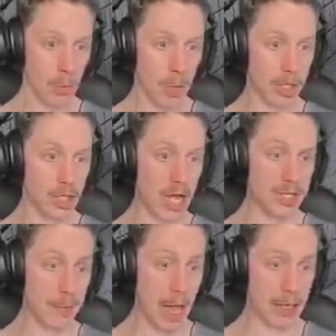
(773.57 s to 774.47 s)
He's
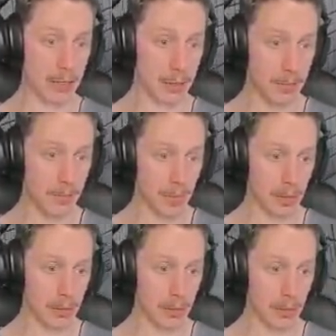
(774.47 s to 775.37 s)
chasing me!
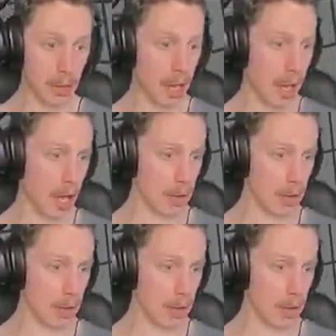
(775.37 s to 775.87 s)
Uh,